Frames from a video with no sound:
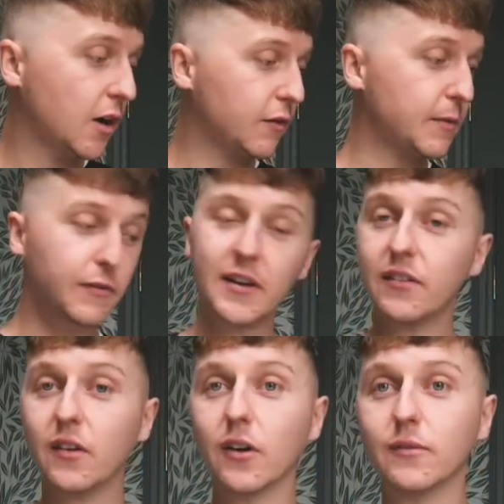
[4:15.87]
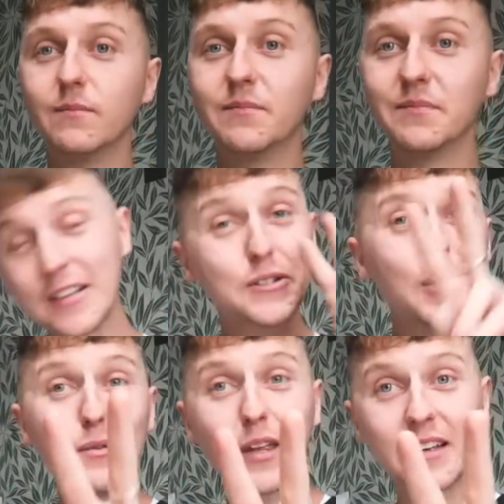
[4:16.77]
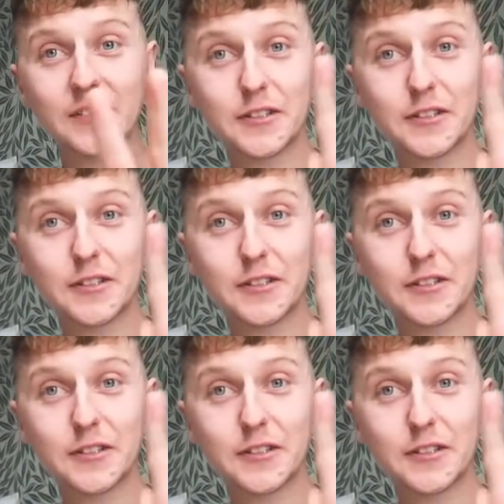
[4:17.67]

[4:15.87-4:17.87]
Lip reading: of my friend's song. That's 2 things.